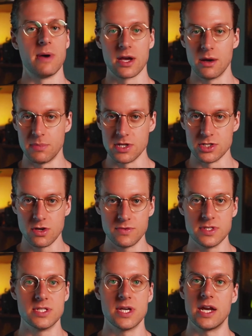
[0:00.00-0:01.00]
my company,
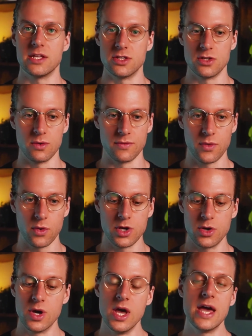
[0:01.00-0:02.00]
Sophie Society, to do it for
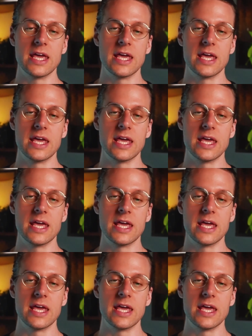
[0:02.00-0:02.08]
you.